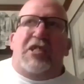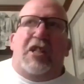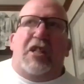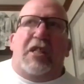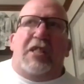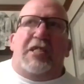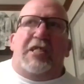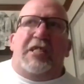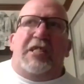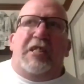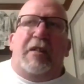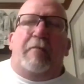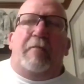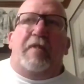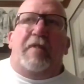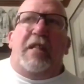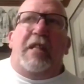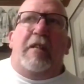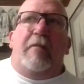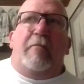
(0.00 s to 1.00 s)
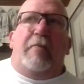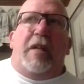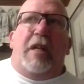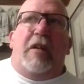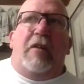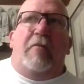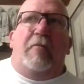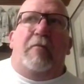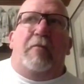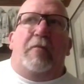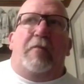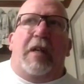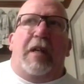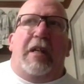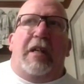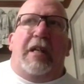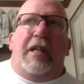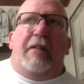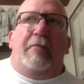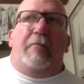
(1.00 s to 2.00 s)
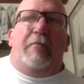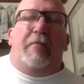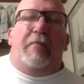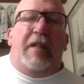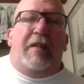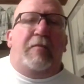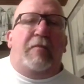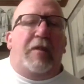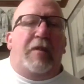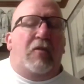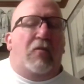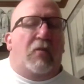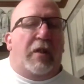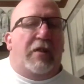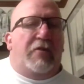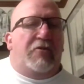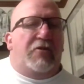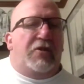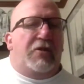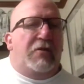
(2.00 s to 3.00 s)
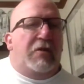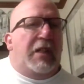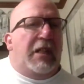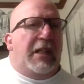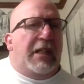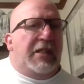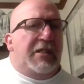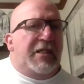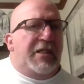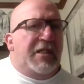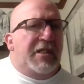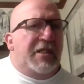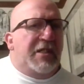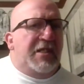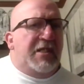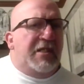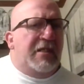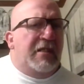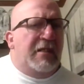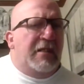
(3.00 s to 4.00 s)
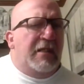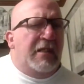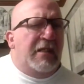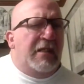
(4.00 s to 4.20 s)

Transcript: I saw something about maybe one or two classes